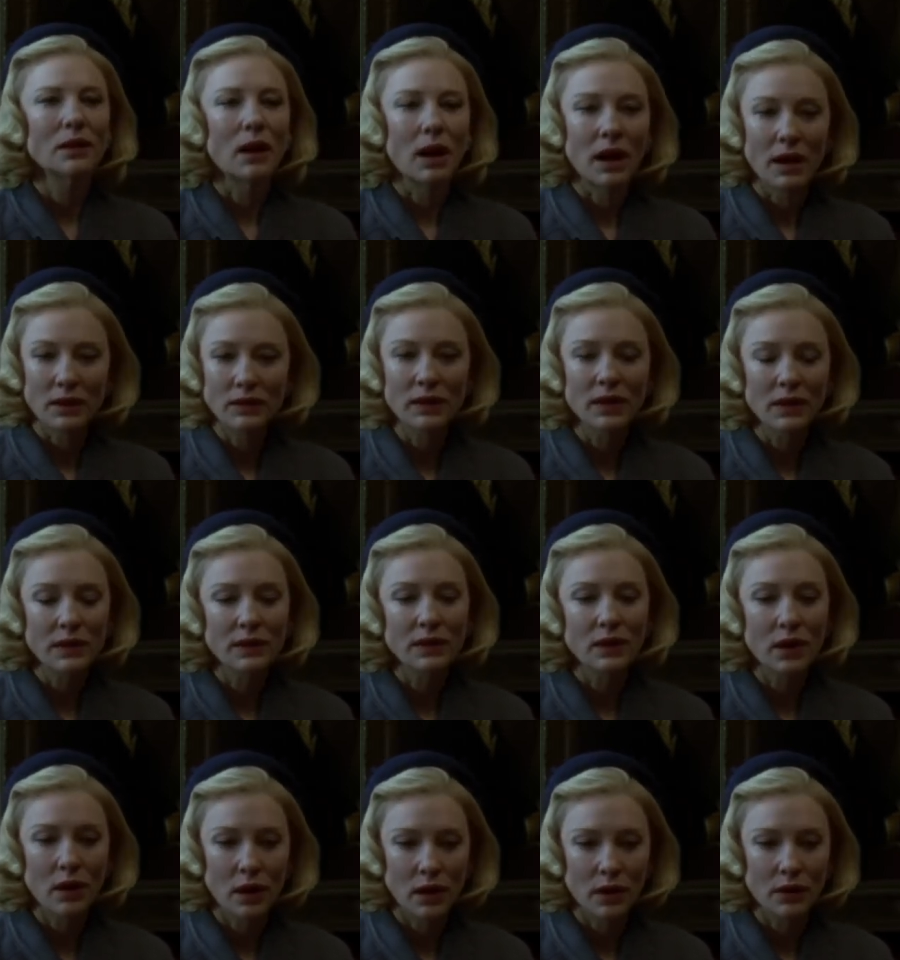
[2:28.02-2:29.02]
Now, I think
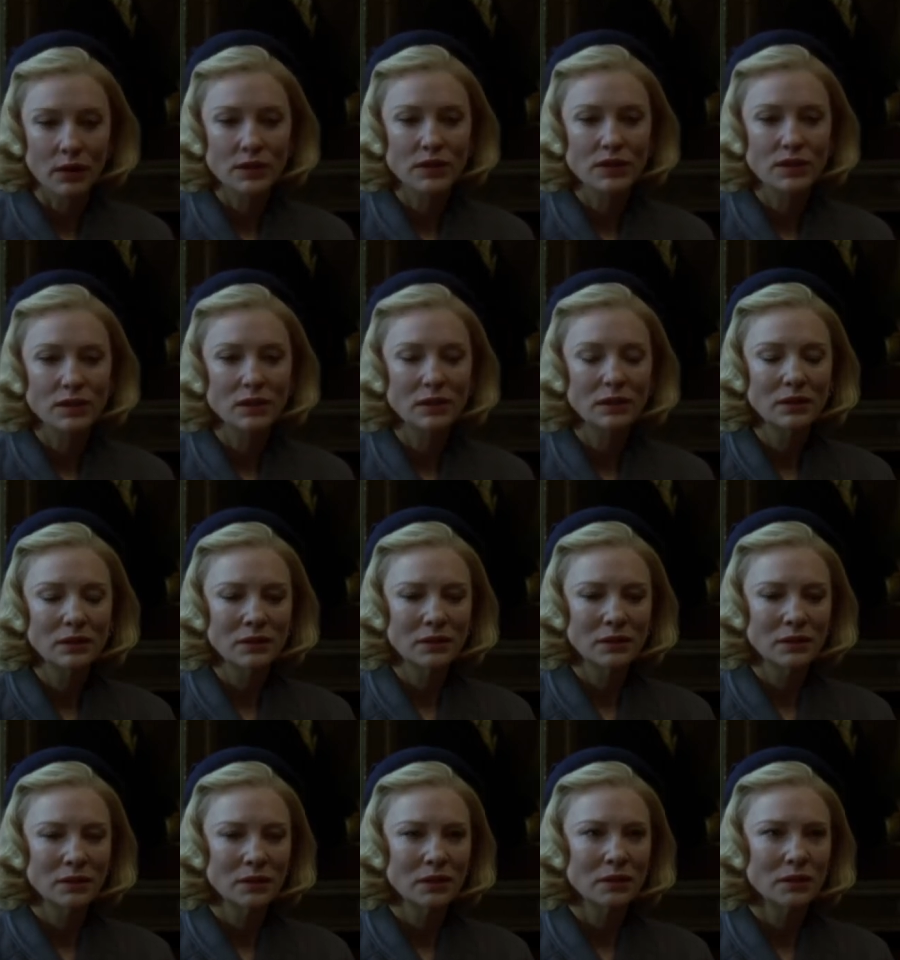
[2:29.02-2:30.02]
that Harge
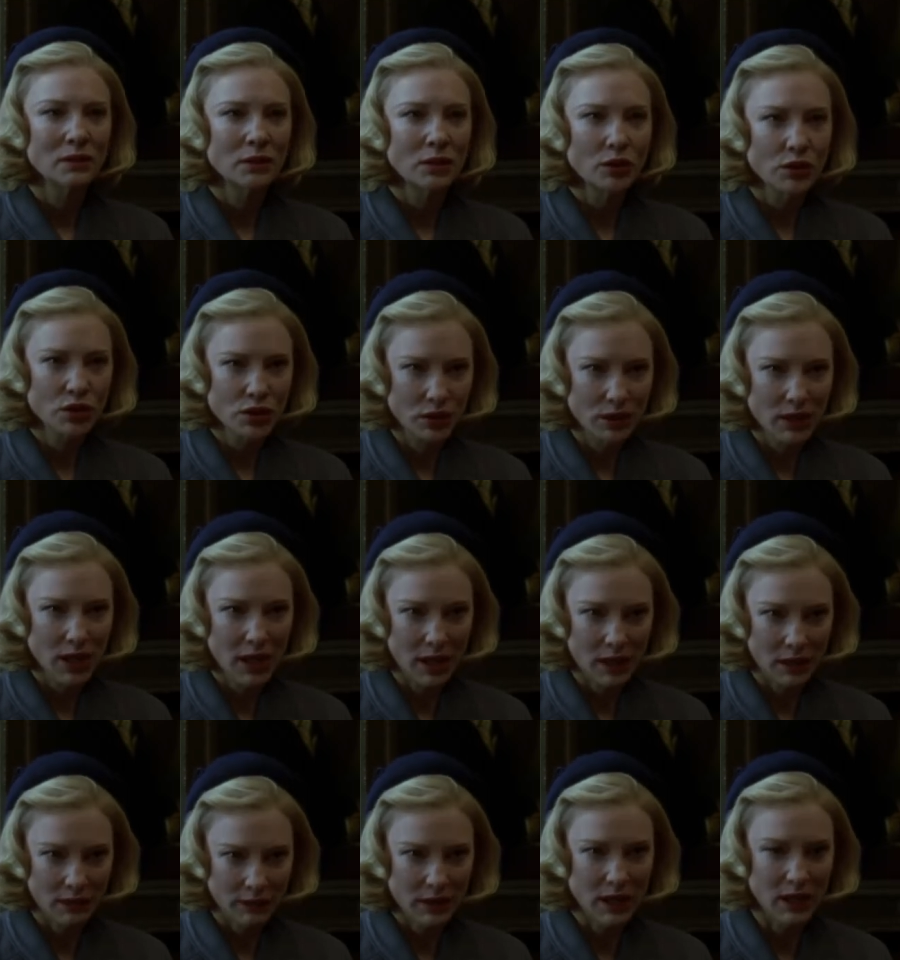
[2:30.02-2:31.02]
should
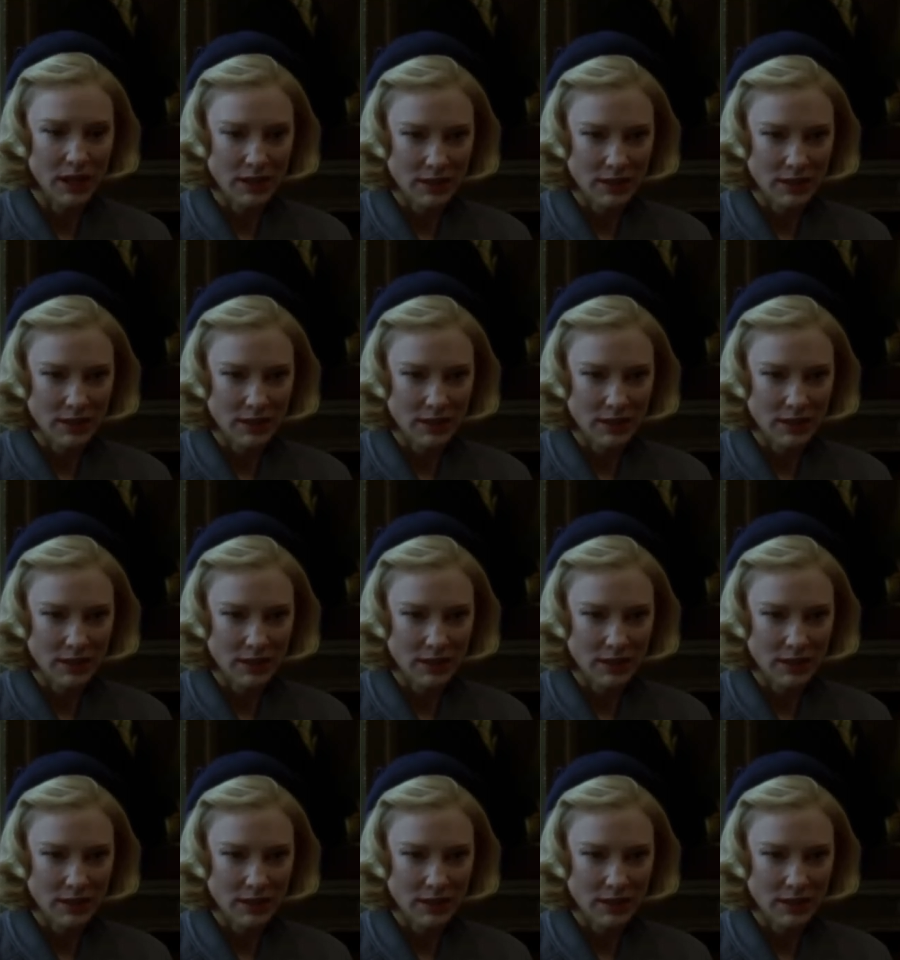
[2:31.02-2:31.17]
have